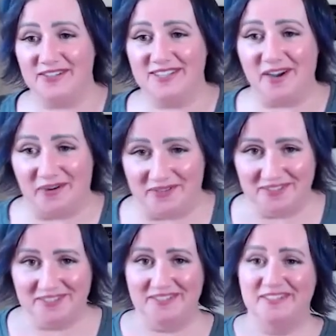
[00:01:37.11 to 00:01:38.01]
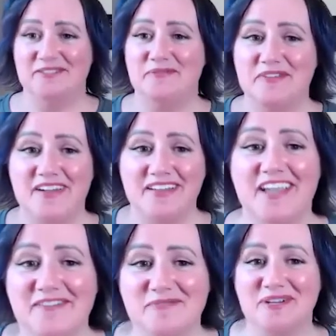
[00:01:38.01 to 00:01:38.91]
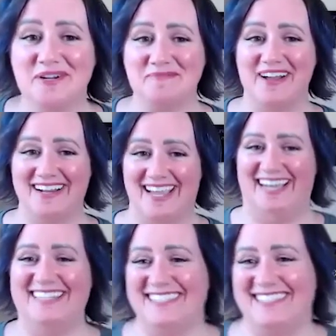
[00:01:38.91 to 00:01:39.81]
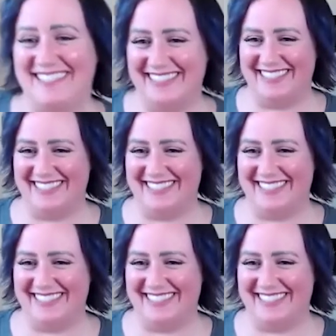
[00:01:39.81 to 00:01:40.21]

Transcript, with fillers: So we finally have him on our podcast.